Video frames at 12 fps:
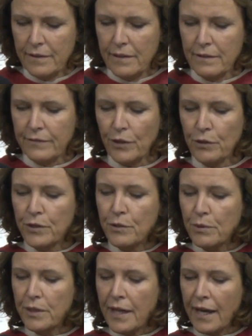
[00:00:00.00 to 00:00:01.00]
So
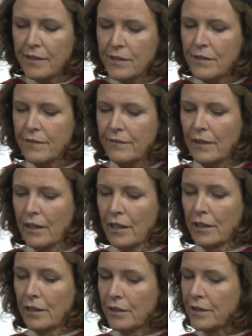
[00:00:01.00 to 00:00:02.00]
you are not just
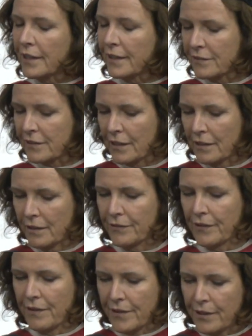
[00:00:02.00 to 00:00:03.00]
learning
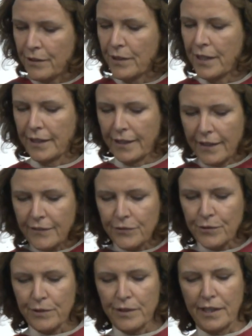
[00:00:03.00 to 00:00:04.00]
skills and theory and
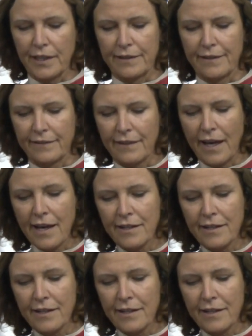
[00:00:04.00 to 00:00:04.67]
history and design